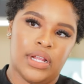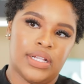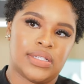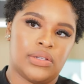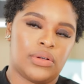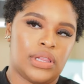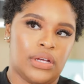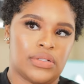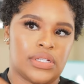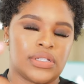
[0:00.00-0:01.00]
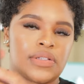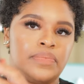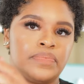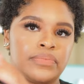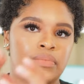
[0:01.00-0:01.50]
it still closes.
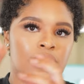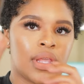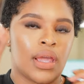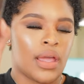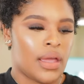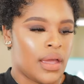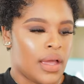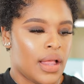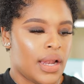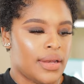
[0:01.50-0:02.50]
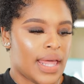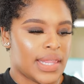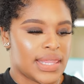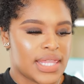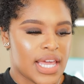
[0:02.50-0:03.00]
Now
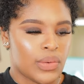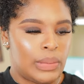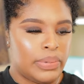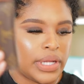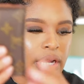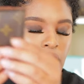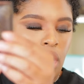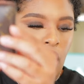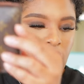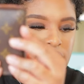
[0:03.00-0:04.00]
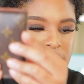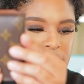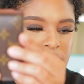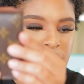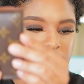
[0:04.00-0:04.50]
the thing with putting cards in
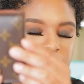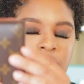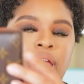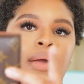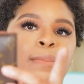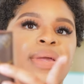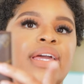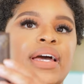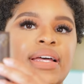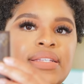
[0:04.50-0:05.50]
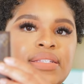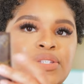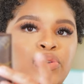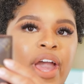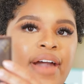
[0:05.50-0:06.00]
here, because
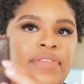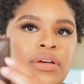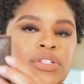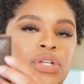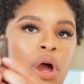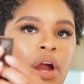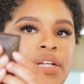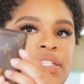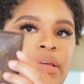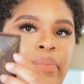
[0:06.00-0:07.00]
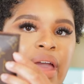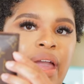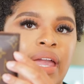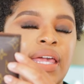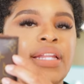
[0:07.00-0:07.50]
you have those cards in the
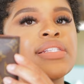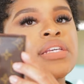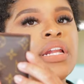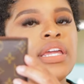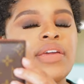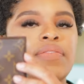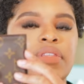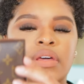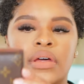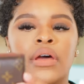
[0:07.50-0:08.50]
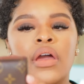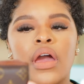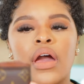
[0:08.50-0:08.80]
back, it is gonna give the